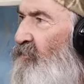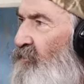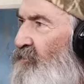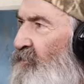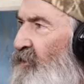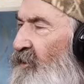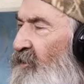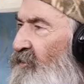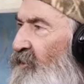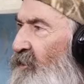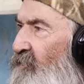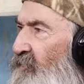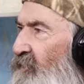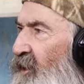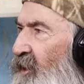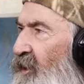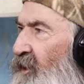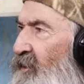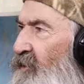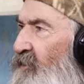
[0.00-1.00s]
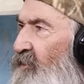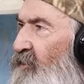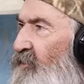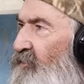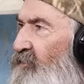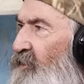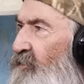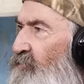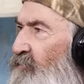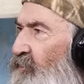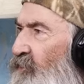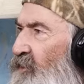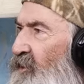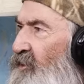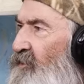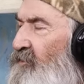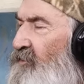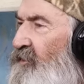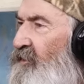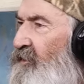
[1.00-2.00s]
over to see some guy, you know, some
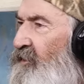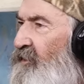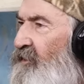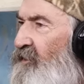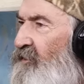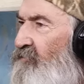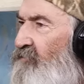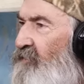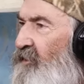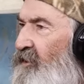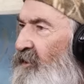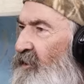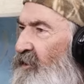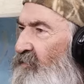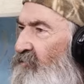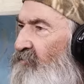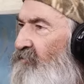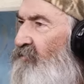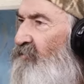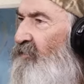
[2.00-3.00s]
priest. But uh,